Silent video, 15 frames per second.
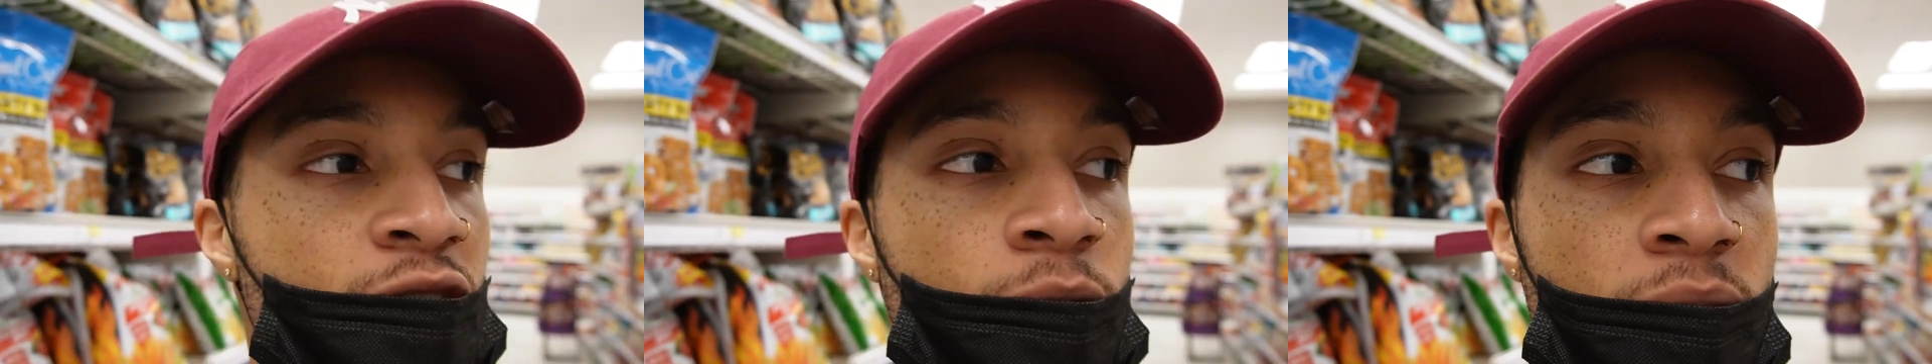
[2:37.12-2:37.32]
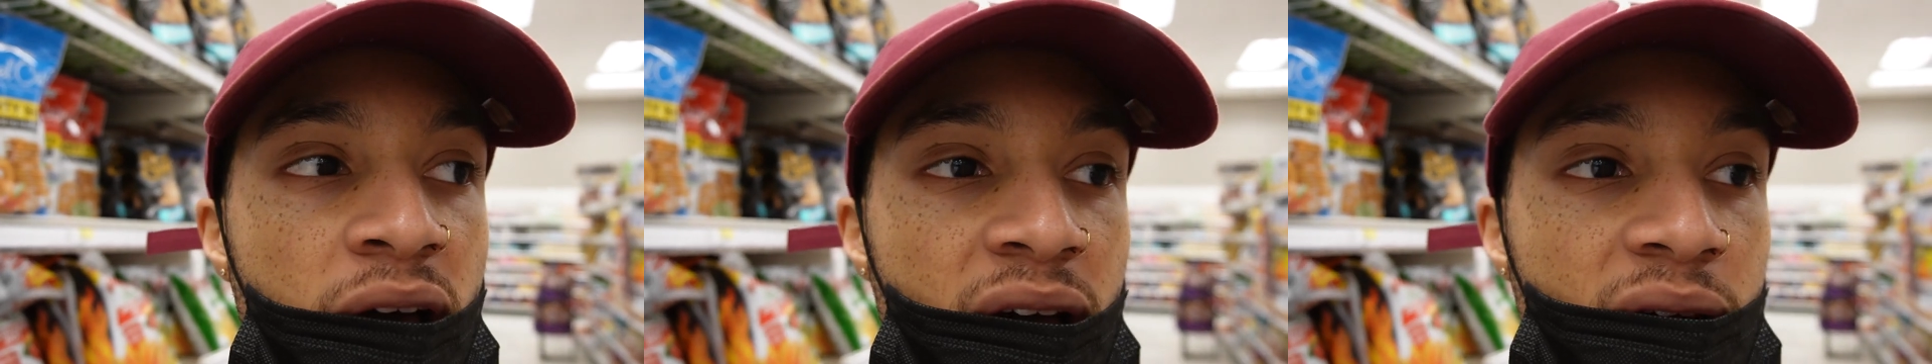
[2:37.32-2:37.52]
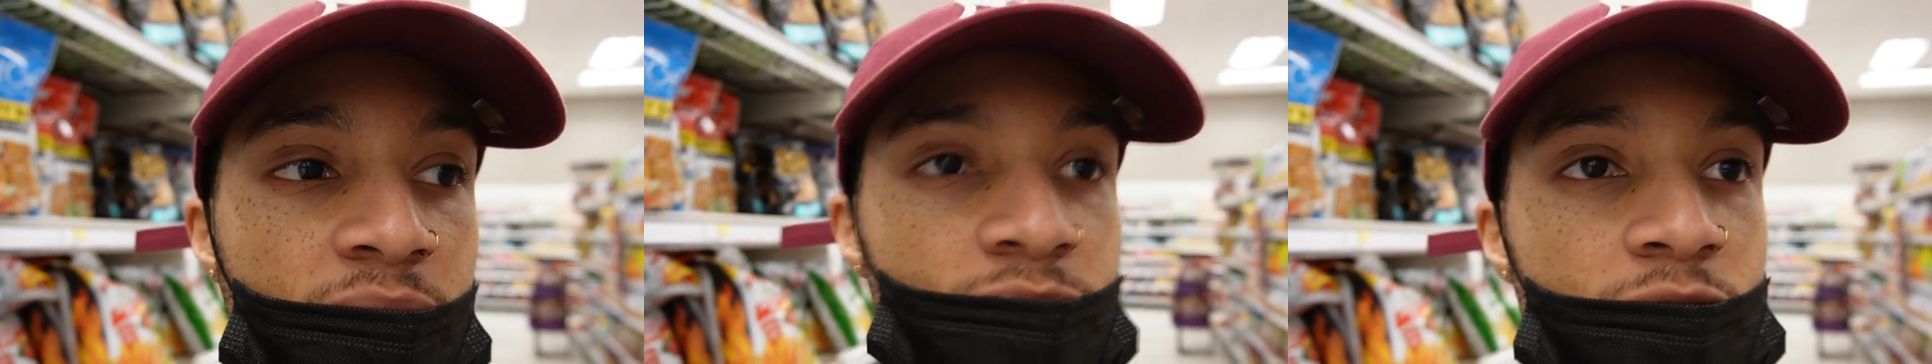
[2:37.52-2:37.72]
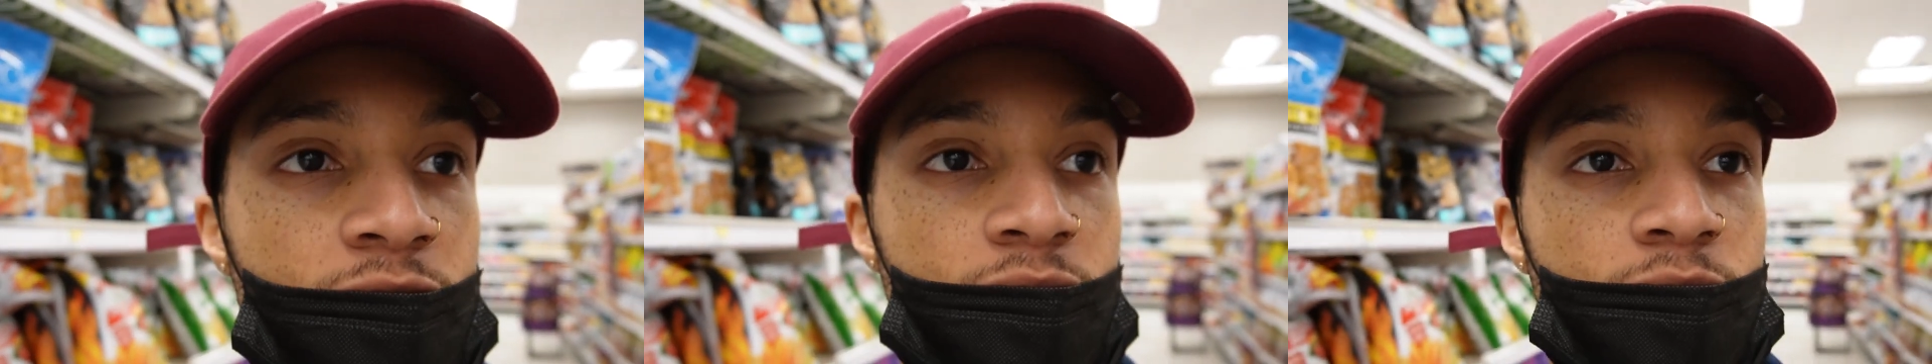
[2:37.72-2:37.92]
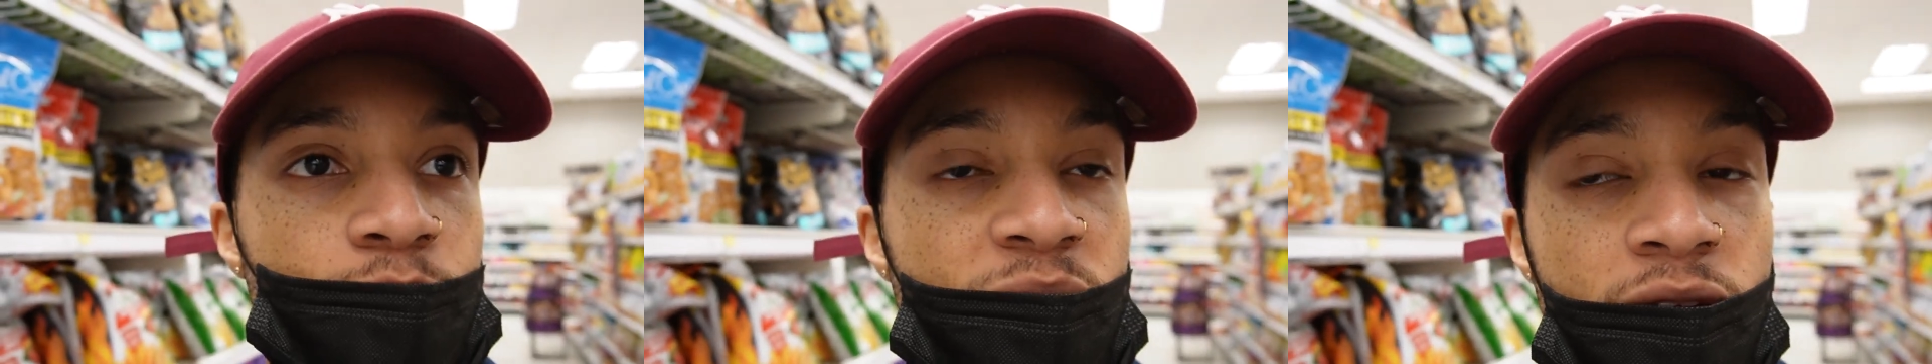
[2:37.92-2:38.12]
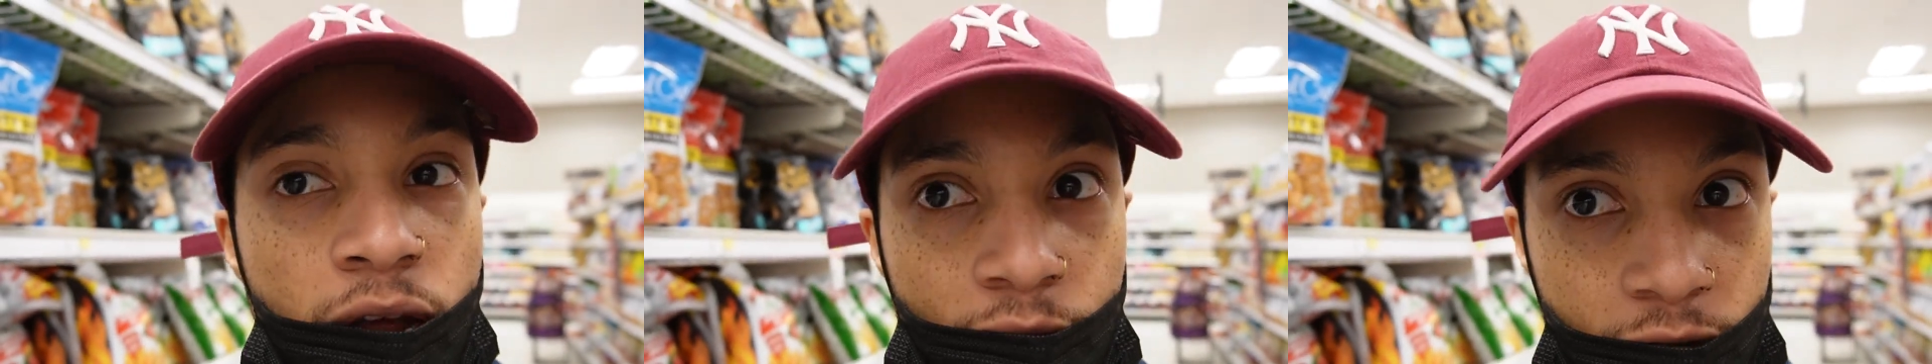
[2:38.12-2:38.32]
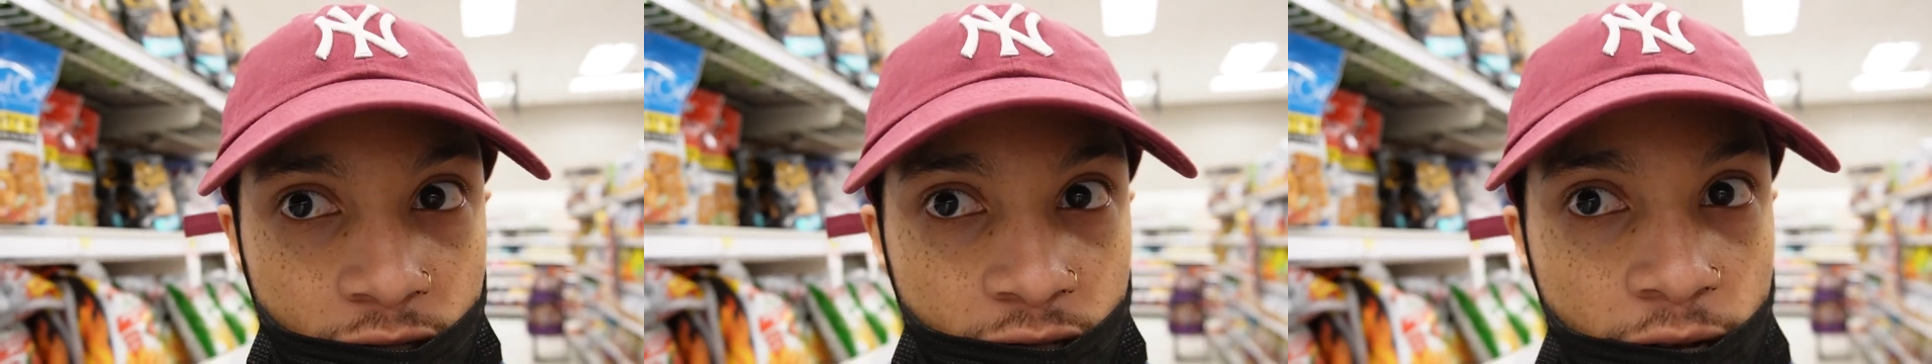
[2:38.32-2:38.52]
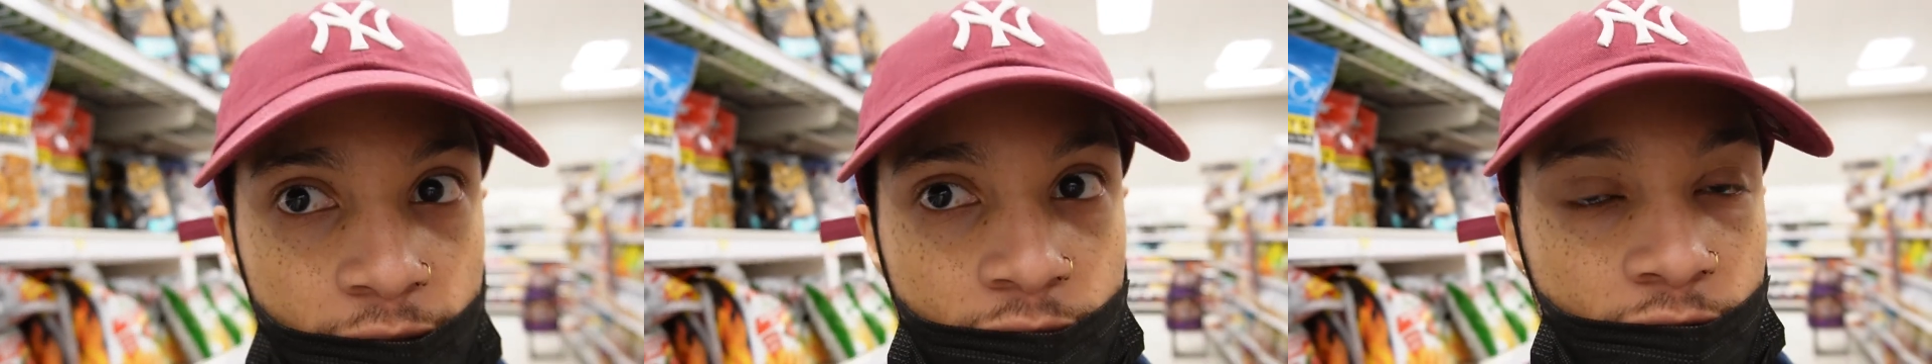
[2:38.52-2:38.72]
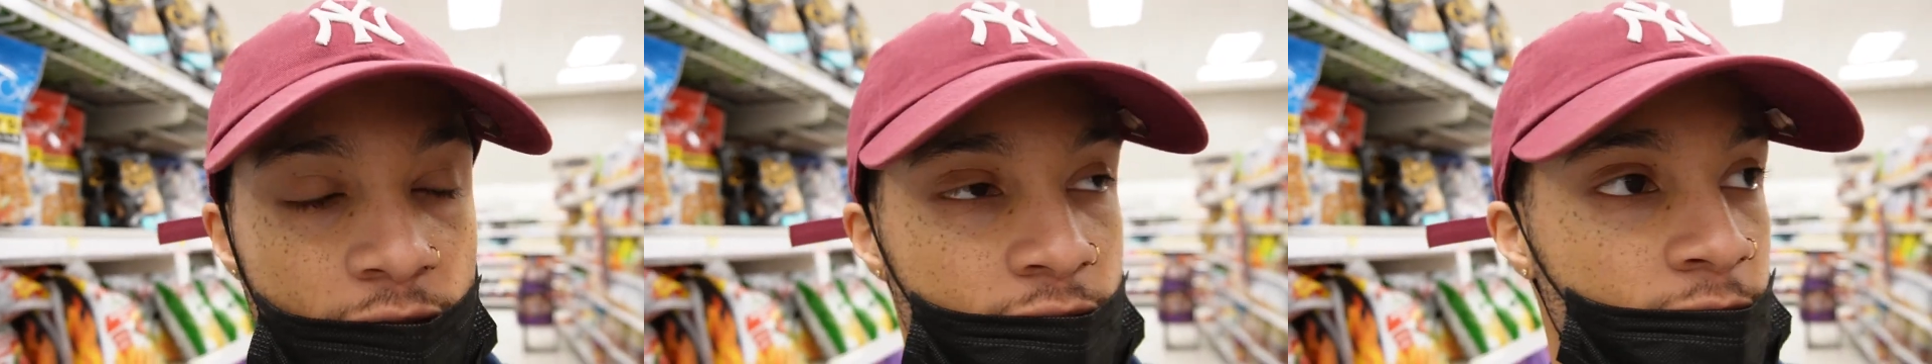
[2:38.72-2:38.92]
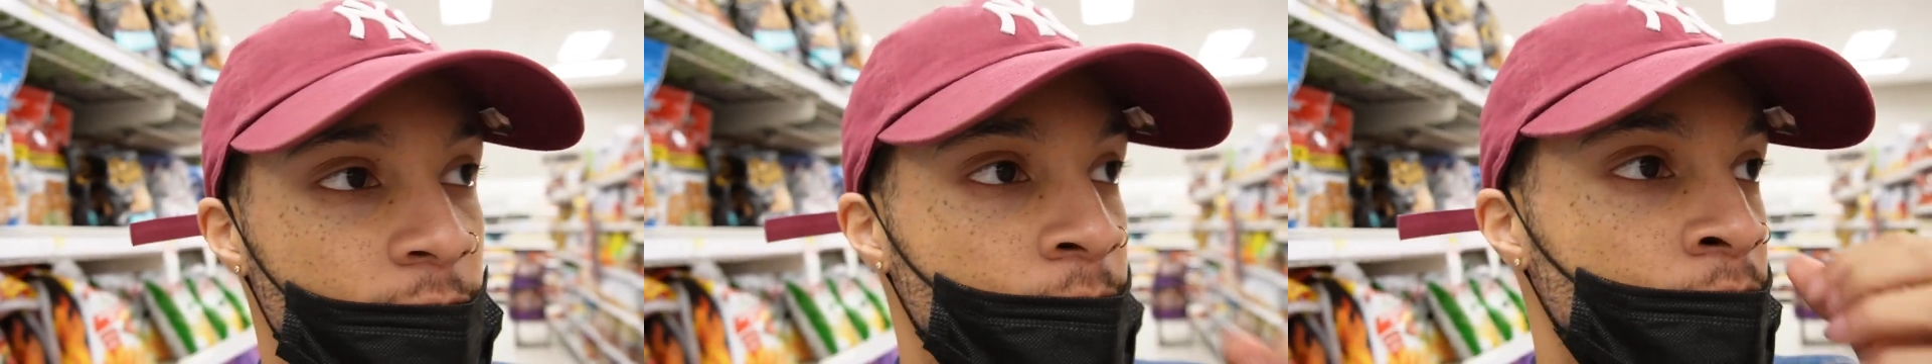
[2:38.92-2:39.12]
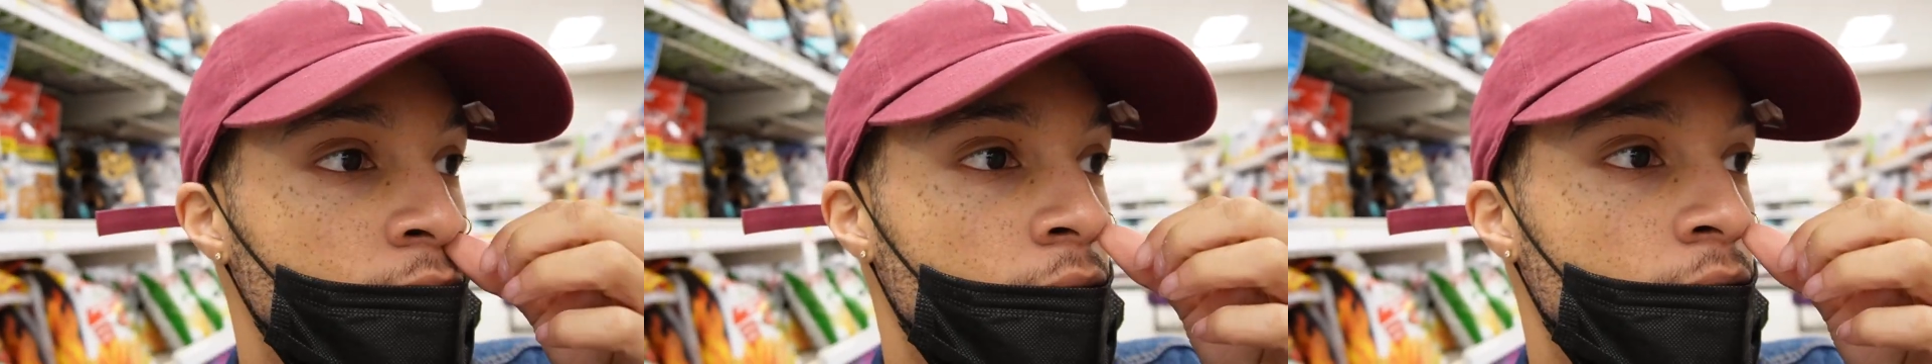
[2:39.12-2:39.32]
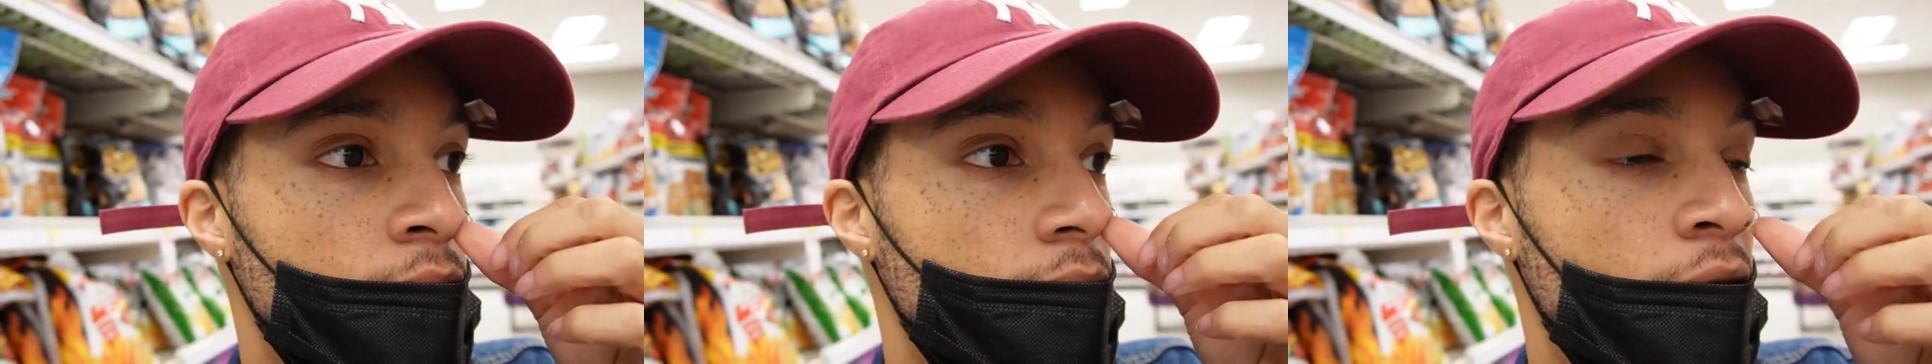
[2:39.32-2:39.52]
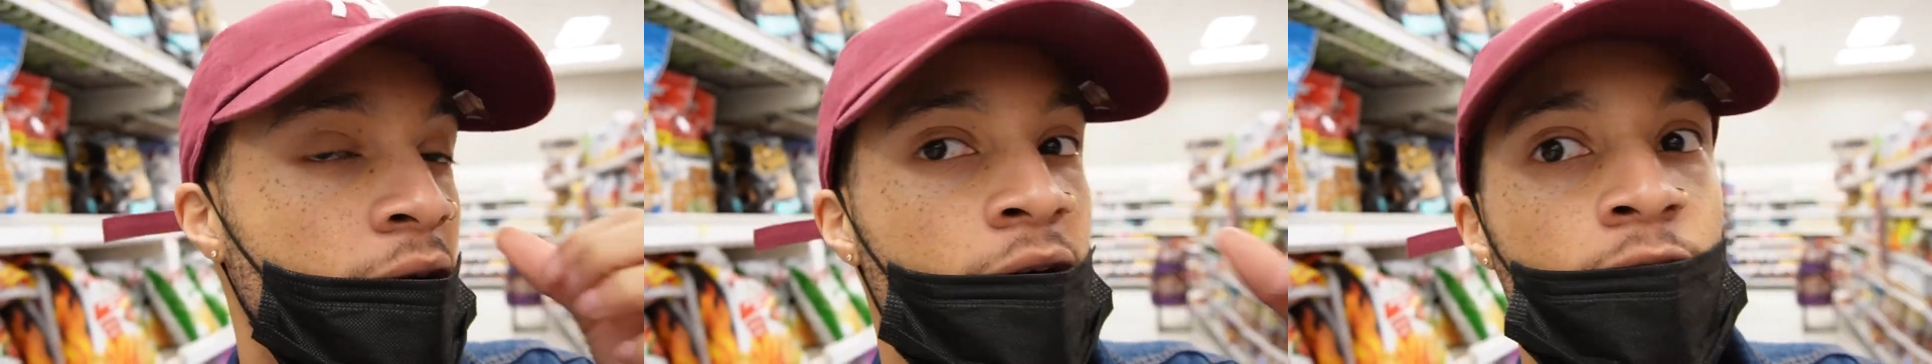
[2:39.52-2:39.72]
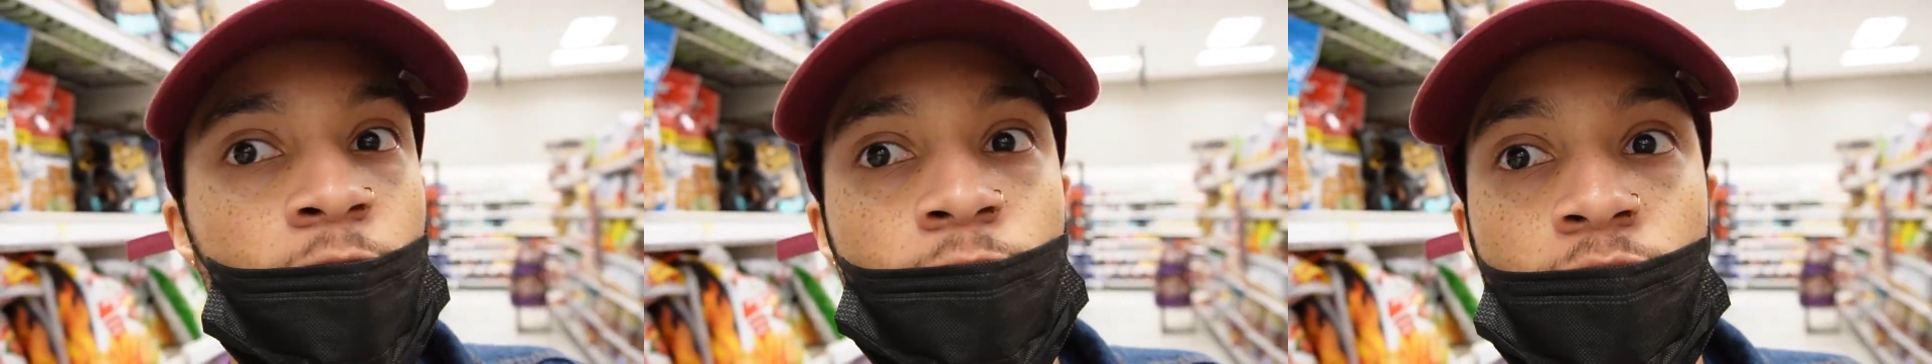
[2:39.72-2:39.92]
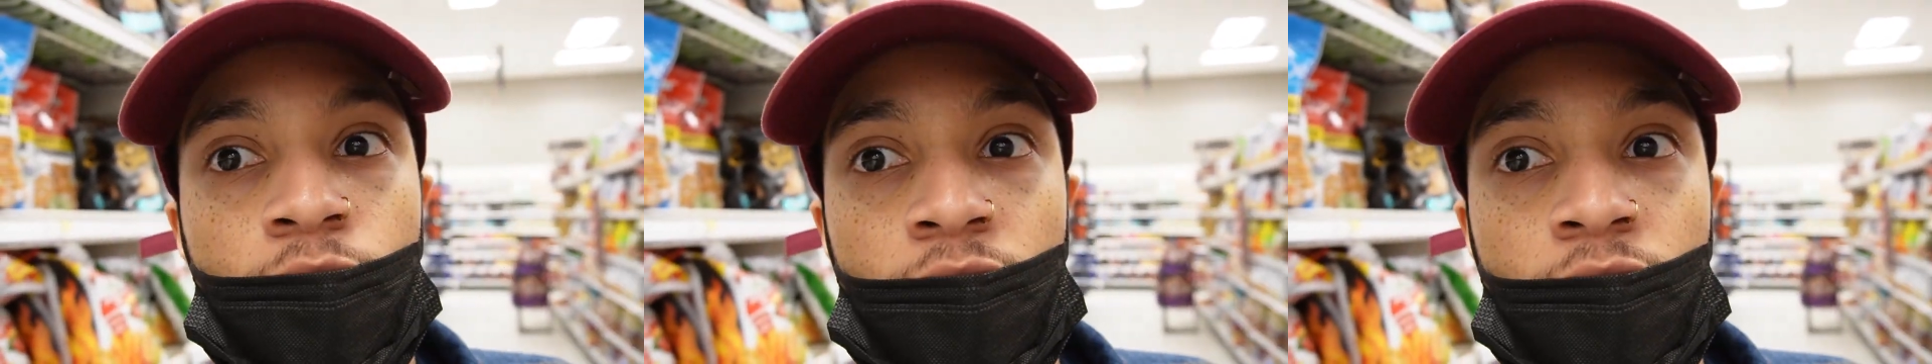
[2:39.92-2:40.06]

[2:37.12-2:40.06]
don't have the Panera salad dressing. So now I gotta go to